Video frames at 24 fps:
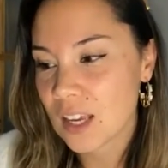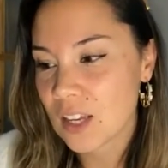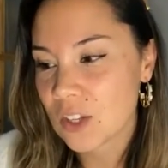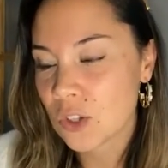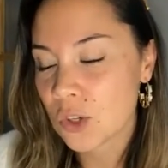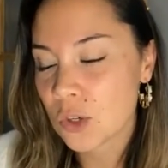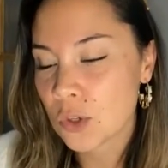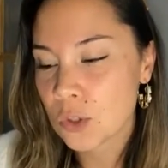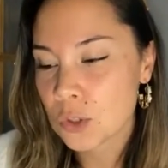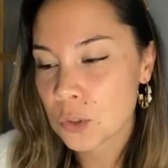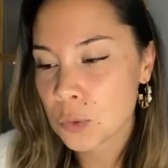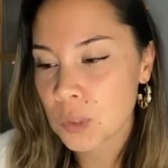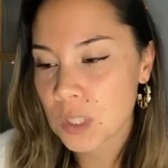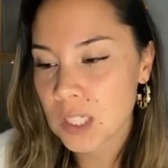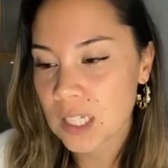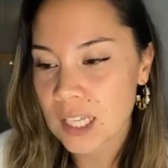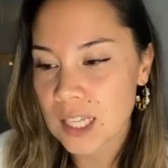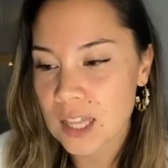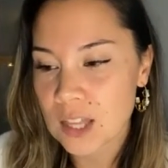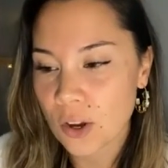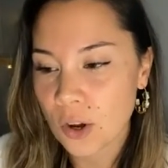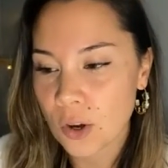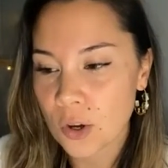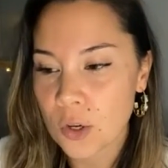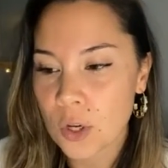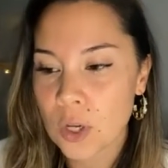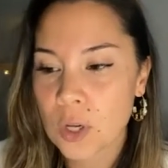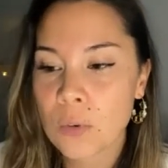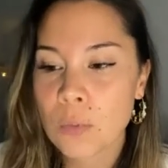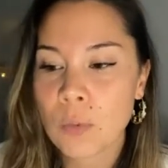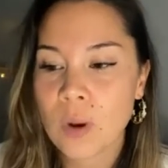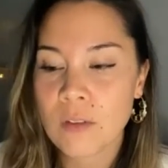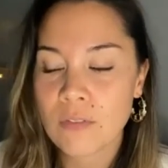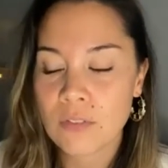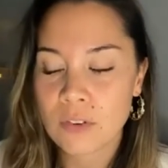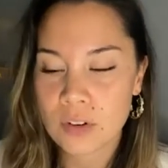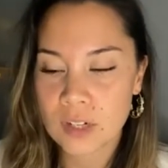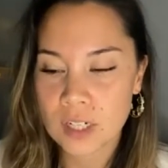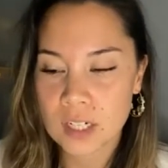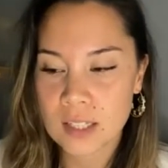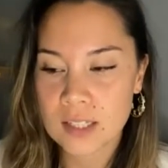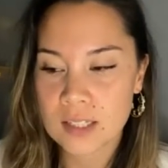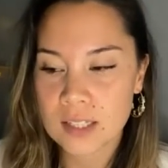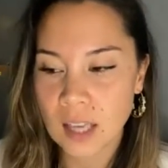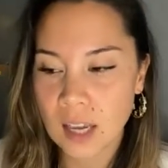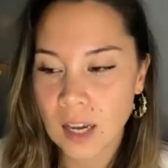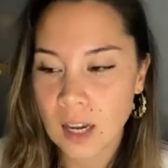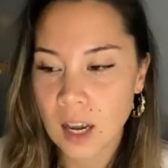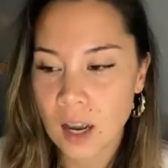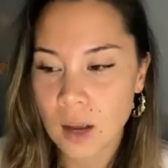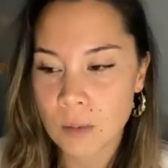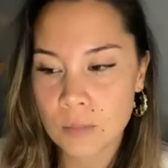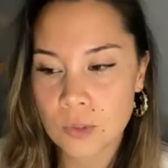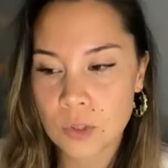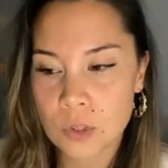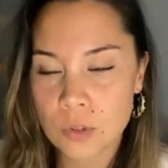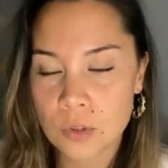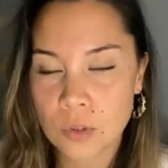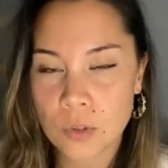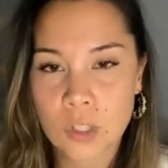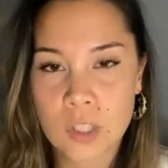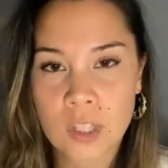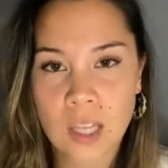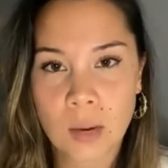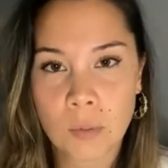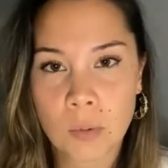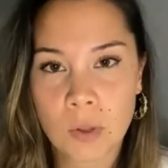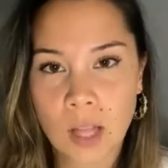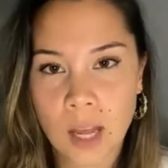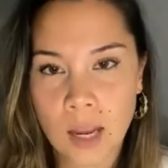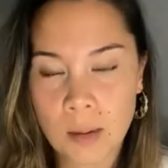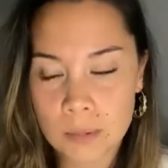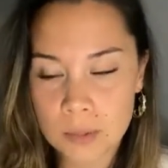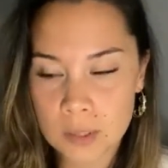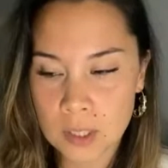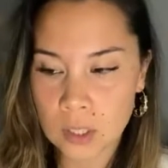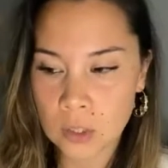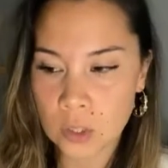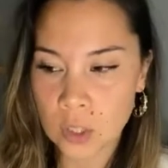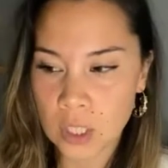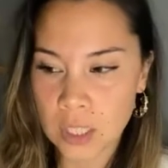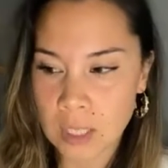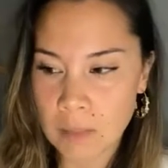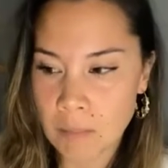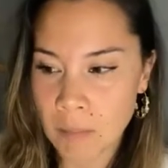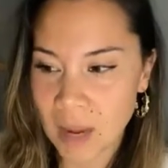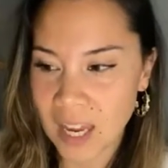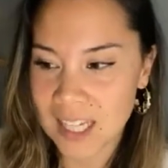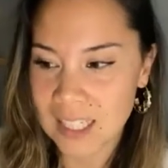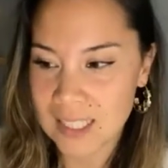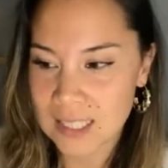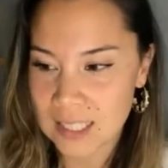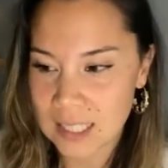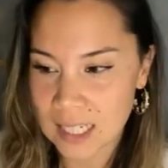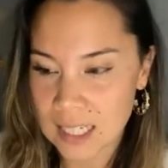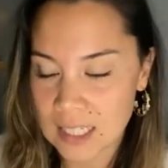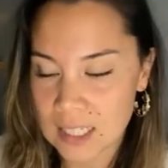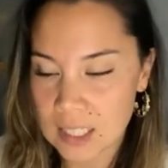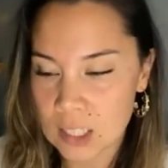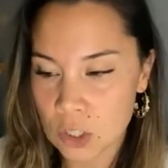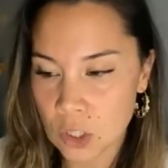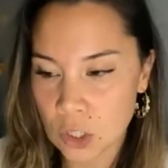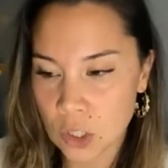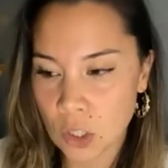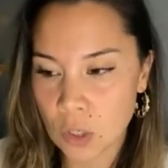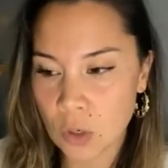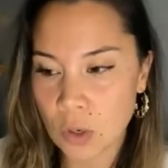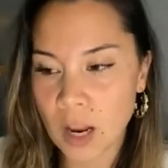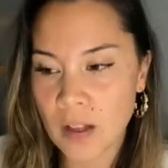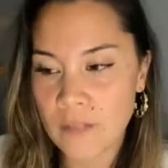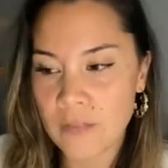usually though, whoever it is that comes through, they will absolutely make sense to you,